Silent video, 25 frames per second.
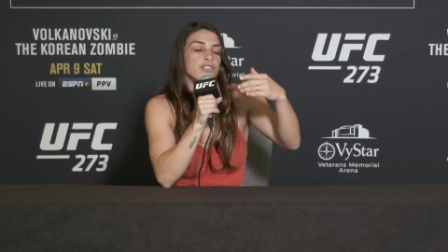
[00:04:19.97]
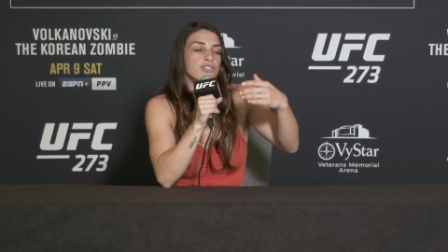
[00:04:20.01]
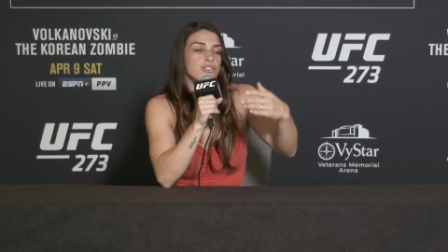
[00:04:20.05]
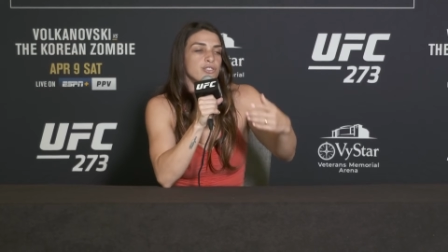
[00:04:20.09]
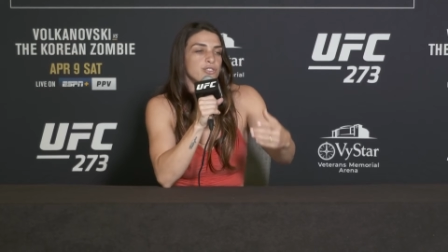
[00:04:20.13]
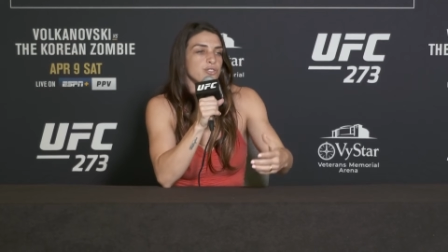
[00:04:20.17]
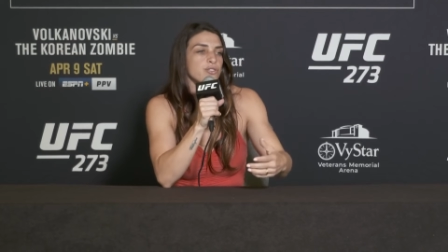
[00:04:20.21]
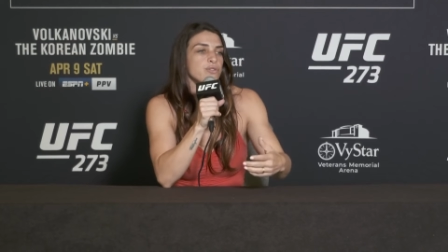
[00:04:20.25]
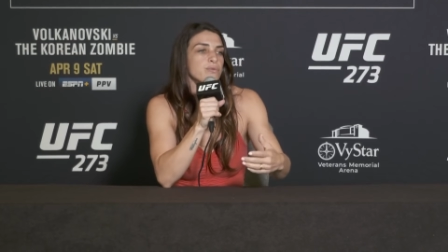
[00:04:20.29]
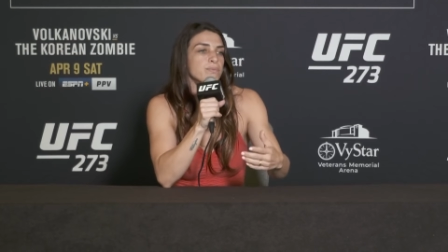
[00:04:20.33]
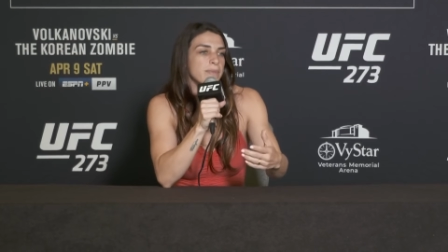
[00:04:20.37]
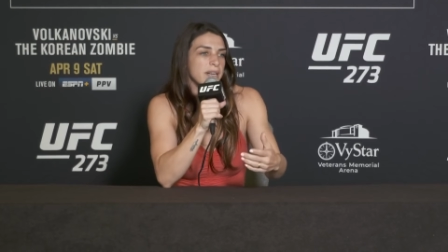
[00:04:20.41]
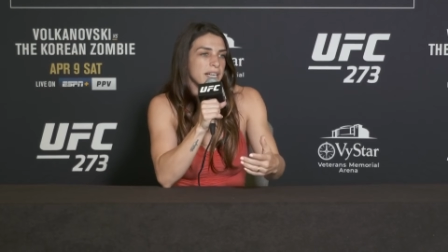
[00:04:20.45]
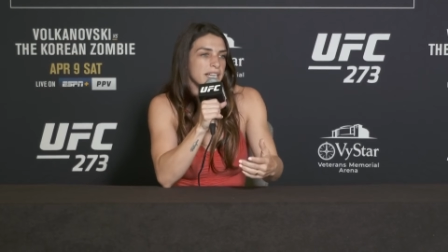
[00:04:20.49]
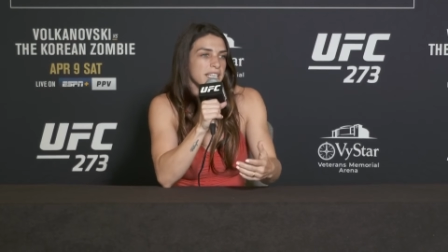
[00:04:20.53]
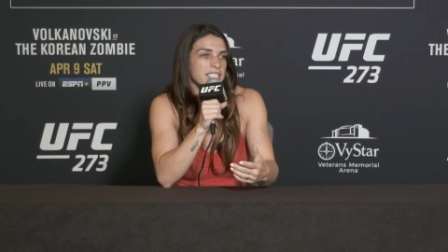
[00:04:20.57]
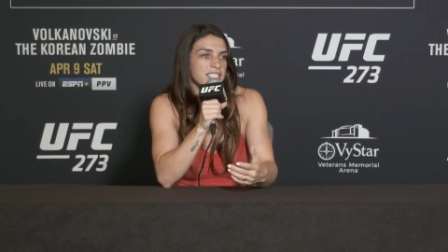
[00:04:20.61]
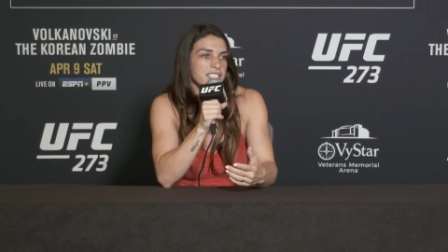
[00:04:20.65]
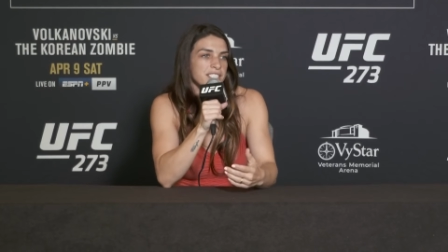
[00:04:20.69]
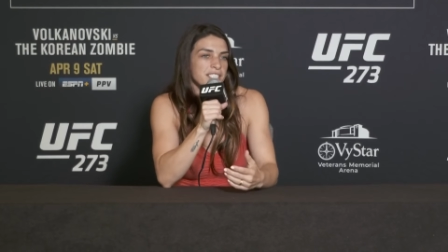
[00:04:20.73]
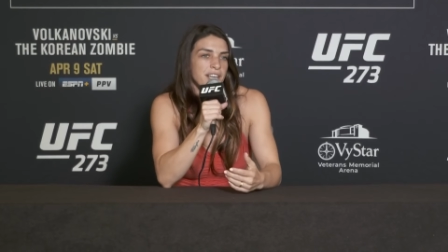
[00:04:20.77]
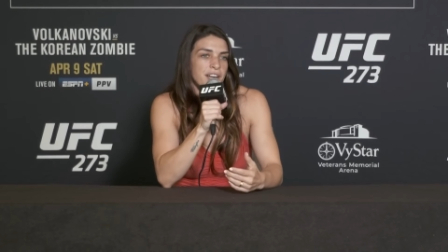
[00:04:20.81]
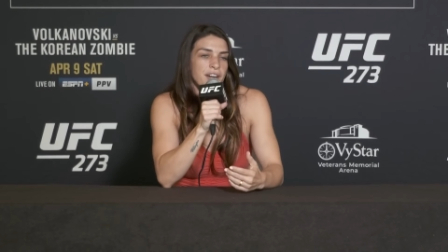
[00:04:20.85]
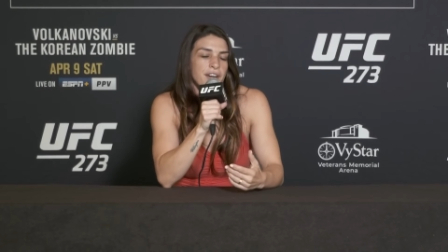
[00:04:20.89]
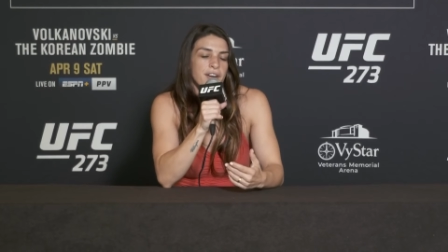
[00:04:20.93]
too
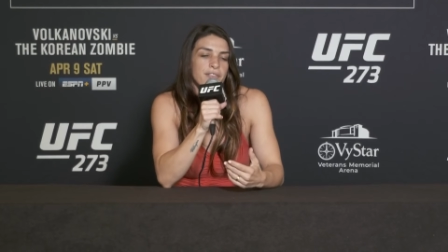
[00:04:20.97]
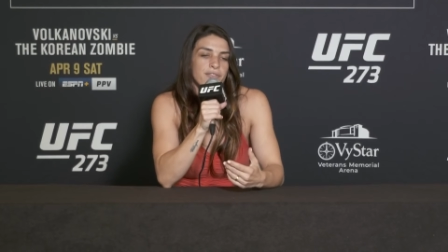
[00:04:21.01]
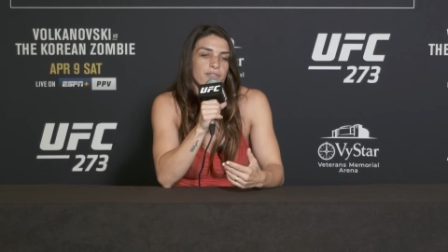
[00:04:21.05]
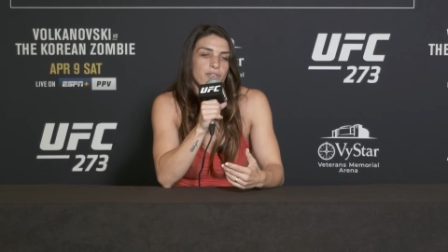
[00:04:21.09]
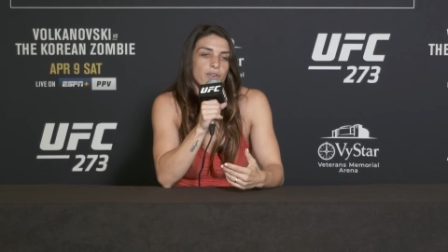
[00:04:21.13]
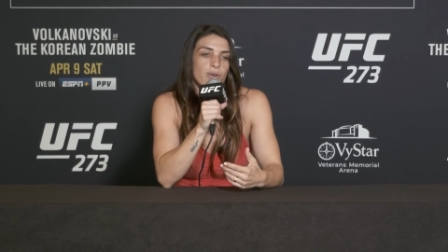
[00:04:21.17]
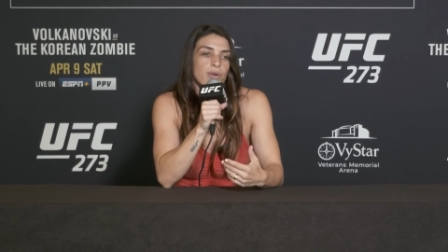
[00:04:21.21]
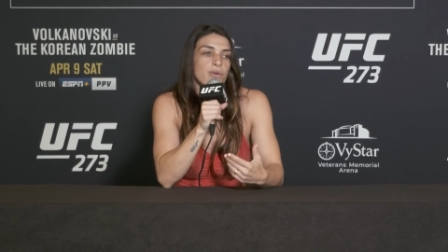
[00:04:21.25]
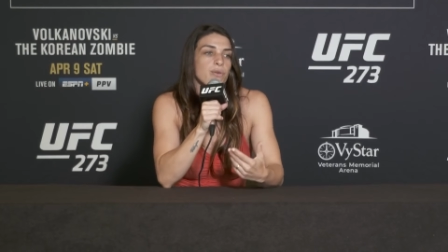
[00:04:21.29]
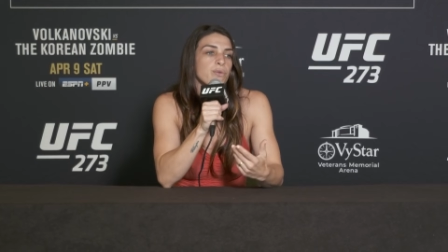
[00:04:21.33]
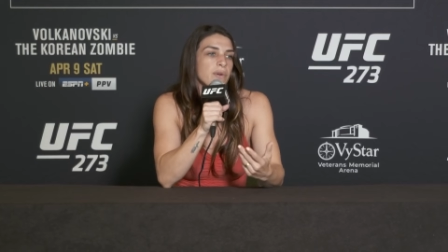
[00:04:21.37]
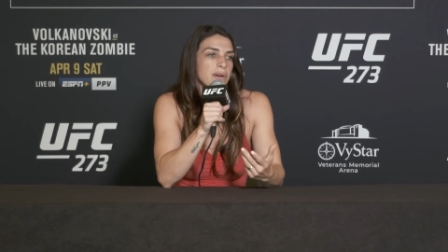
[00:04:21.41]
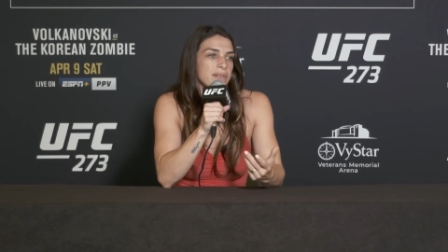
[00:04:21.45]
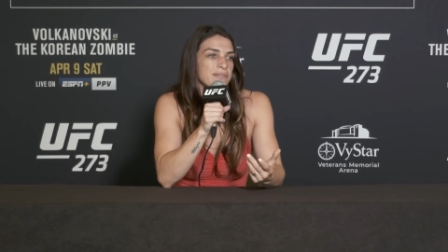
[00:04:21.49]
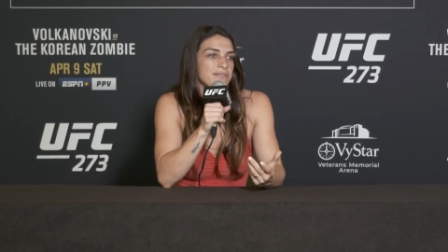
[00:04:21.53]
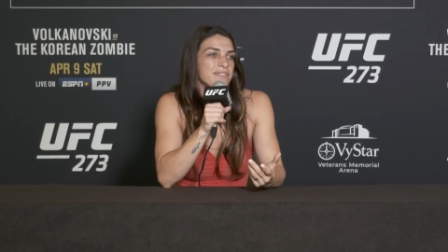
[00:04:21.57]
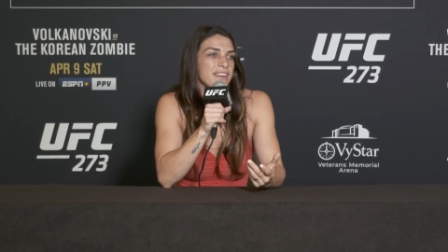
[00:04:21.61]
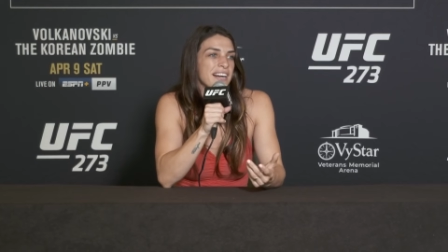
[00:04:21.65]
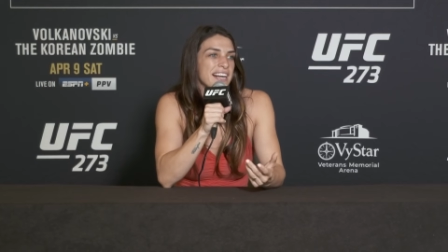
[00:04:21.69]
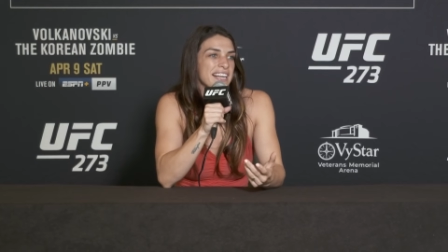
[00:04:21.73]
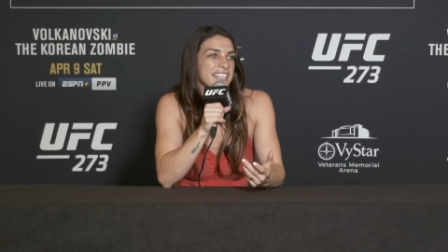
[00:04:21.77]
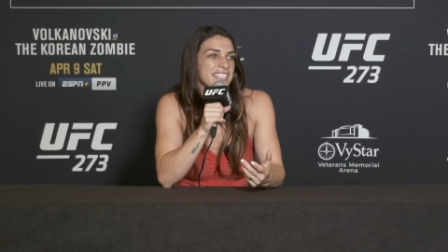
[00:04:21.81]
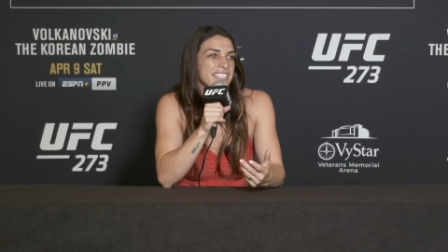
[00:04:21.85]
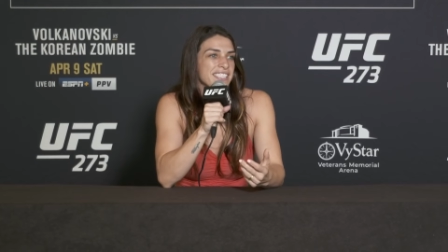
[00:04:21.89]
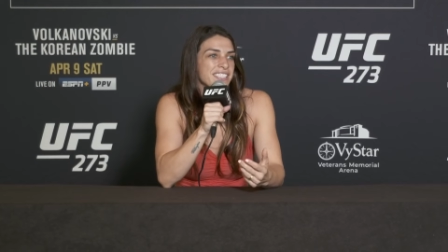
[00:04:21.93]
much for who I'm
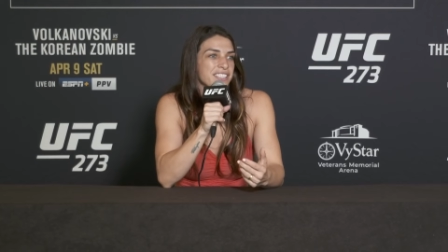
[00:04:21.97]
fighting.